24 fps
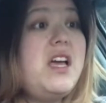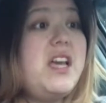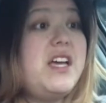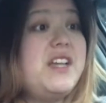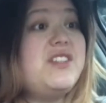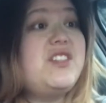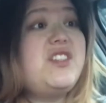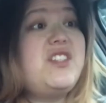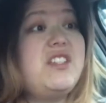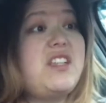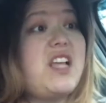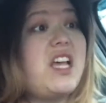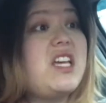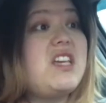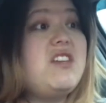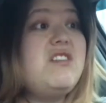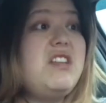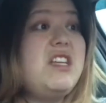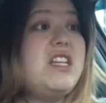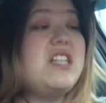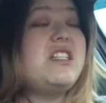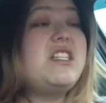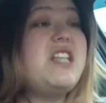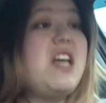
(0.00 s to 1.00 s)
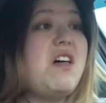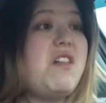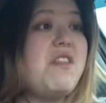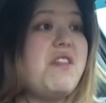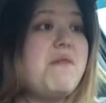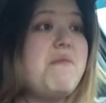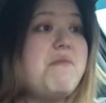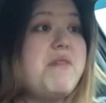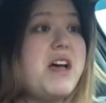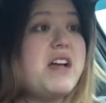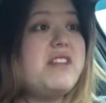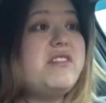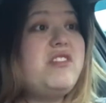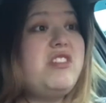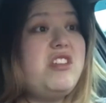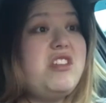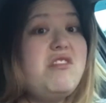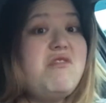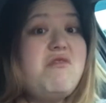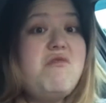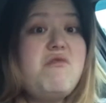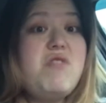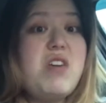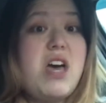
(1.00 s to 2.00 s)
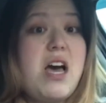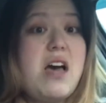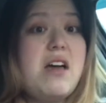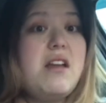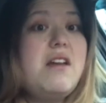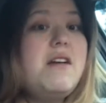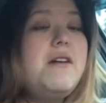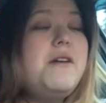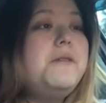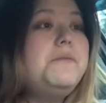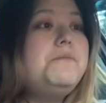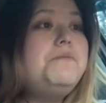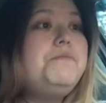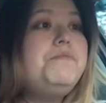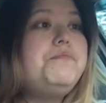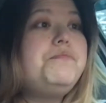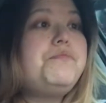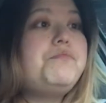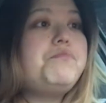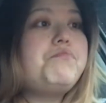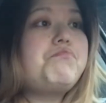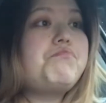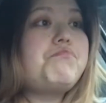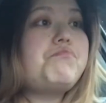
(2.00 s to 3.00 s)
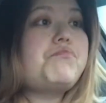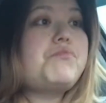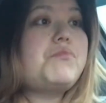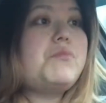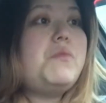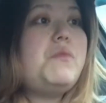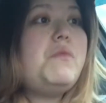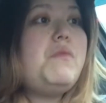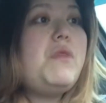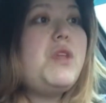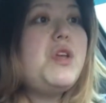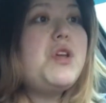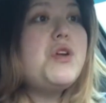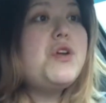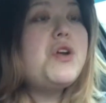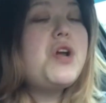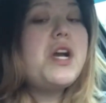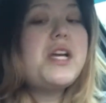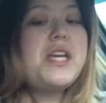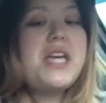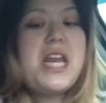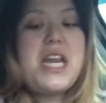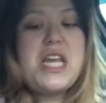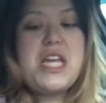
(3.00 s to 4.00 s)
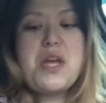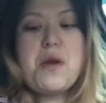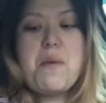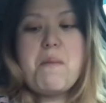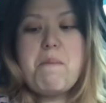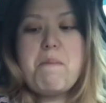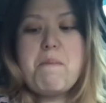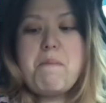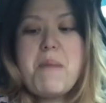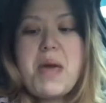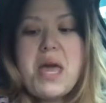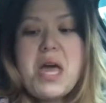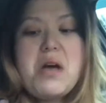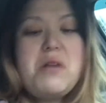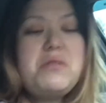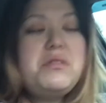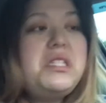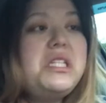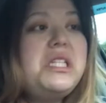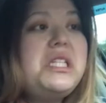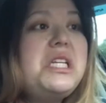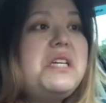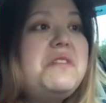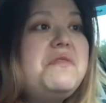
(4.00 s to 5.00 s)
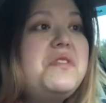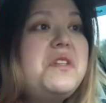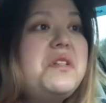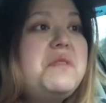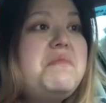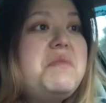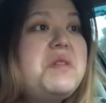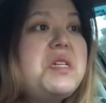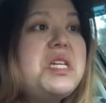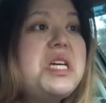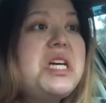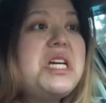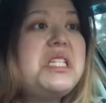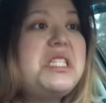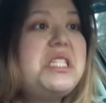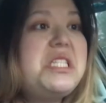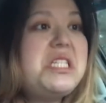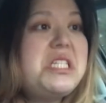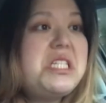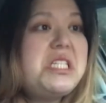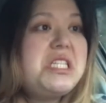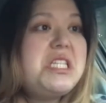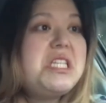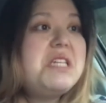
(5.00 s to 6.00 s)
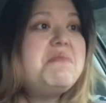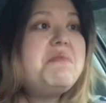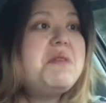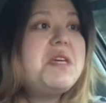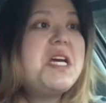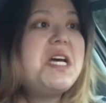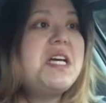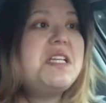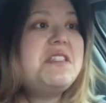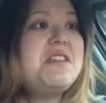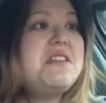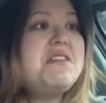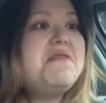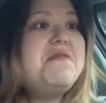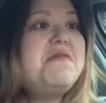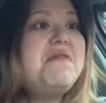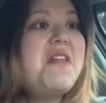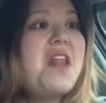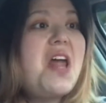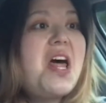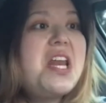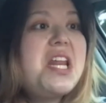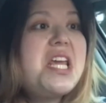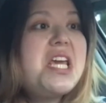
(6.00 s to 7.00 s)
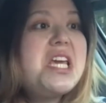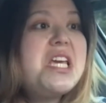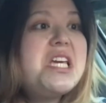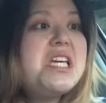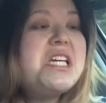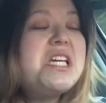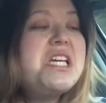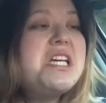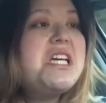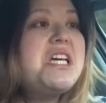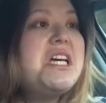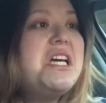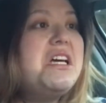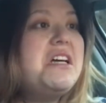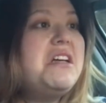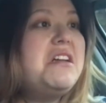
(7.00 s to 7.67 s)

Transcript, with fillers: And she's like, you need to tell them that too, that you're not getting your mail delivered because of the flooding.